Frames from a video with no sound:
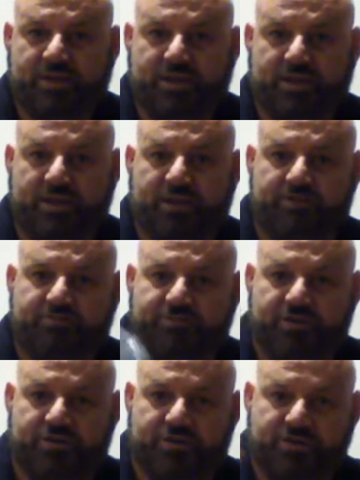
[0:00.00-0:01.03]

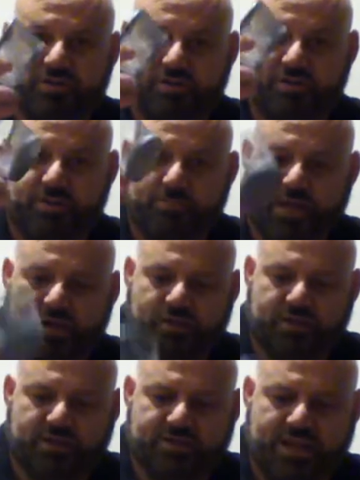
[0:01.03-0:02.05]
invert the metal
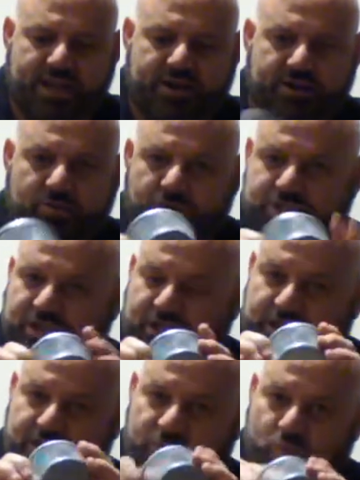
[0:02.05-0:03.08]
container, which
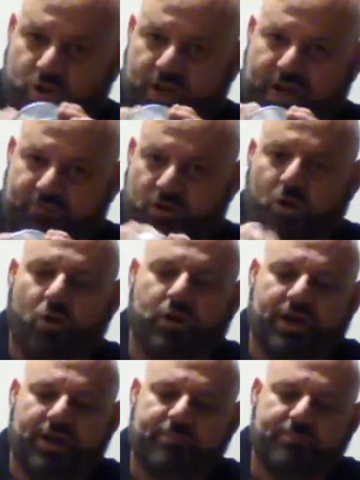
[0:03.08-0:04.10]
again will have a hole
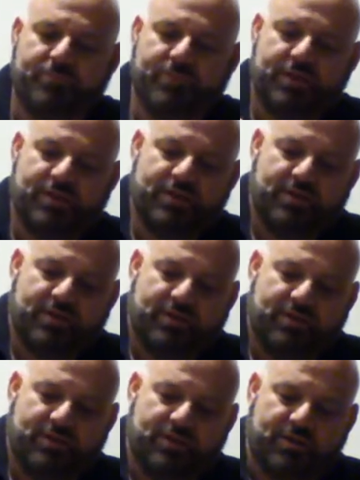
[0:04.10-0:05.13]
in it,
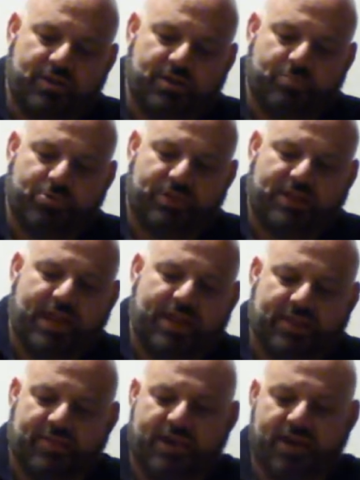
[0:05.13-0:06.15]
and you put that
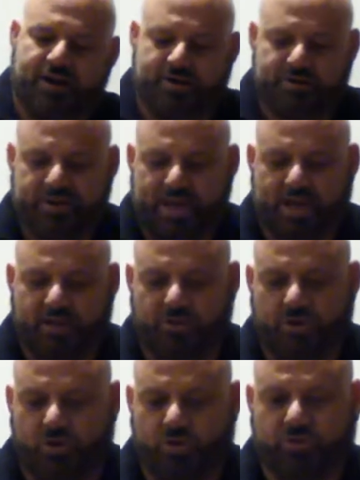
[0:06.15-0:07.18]
in there. Now the
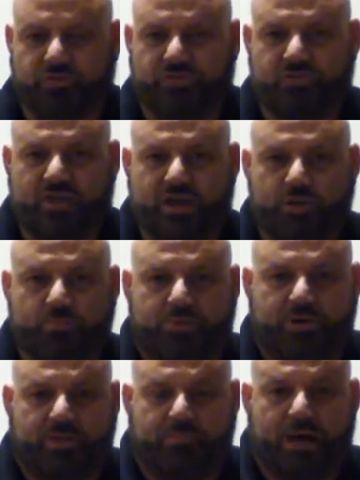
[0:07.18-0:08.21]
holes that you put
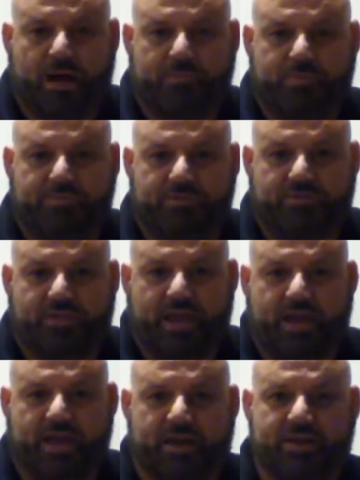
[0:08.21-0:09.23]
in the bottom of this
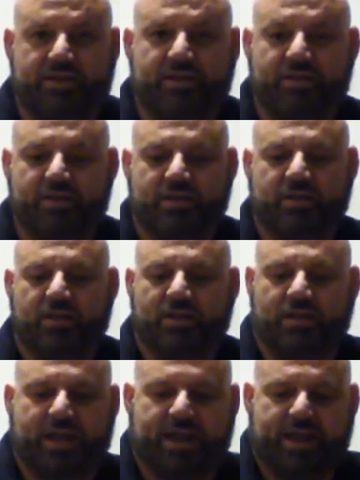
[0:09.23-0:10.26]
can
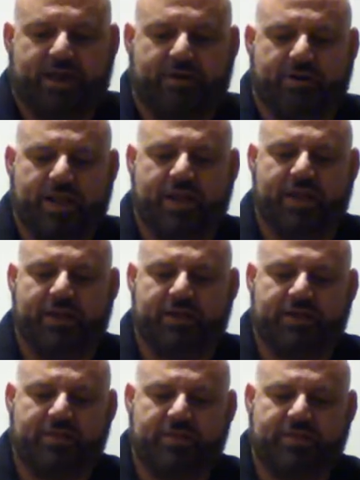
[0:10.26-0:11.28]
let air in.
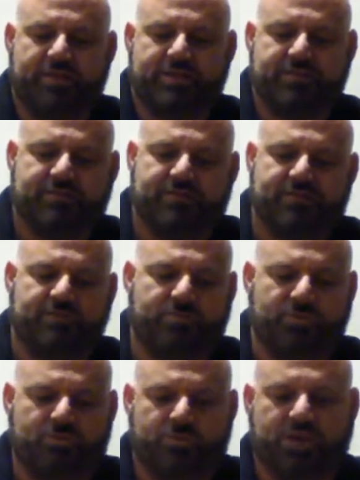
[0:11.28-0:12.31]
The distance
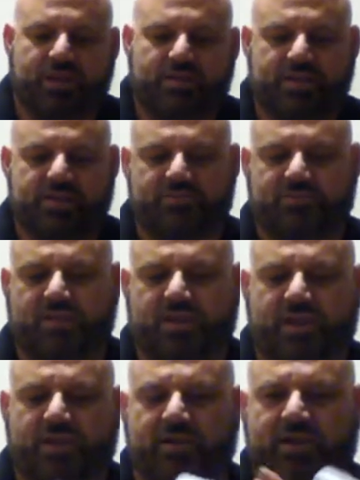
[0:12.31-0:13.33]
between this
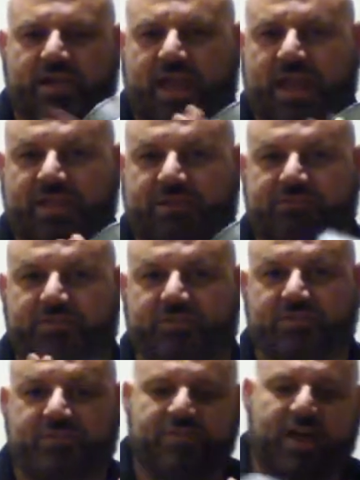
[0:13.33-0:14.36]
and a can that fits
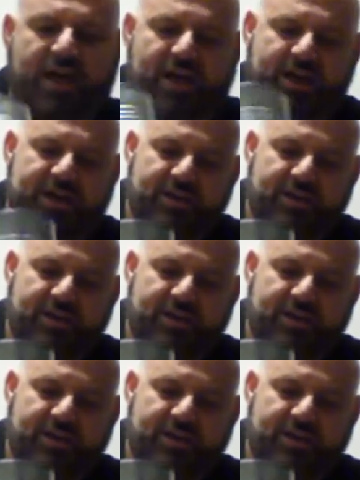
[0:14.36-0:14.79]
inside